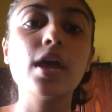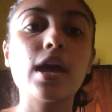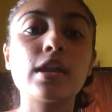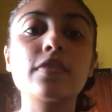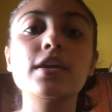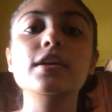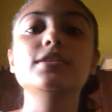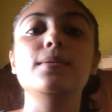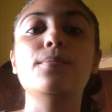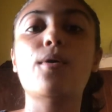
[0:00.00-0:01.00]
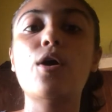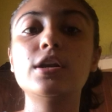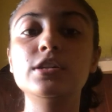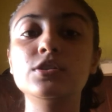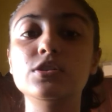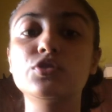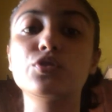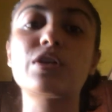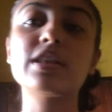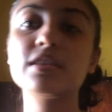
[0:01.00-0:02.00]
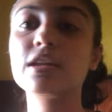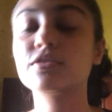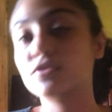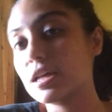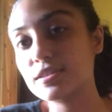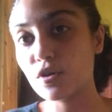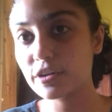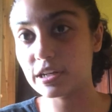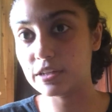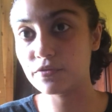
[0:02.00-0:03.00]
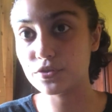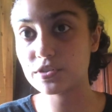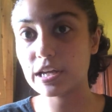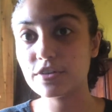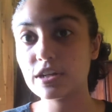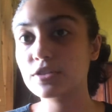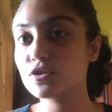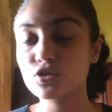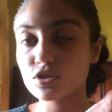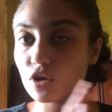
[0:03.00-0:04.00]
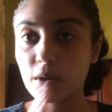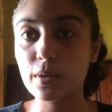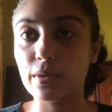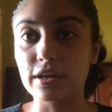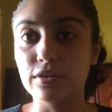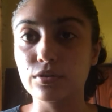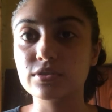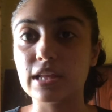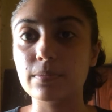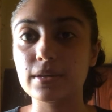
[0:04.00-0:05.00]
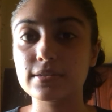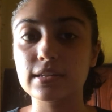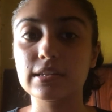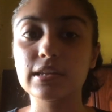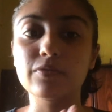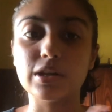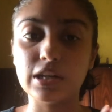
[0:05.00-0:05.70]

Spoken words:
And I think it's important, so rather than, there's already an info slide, right? So you just talk about what it looks like basically, about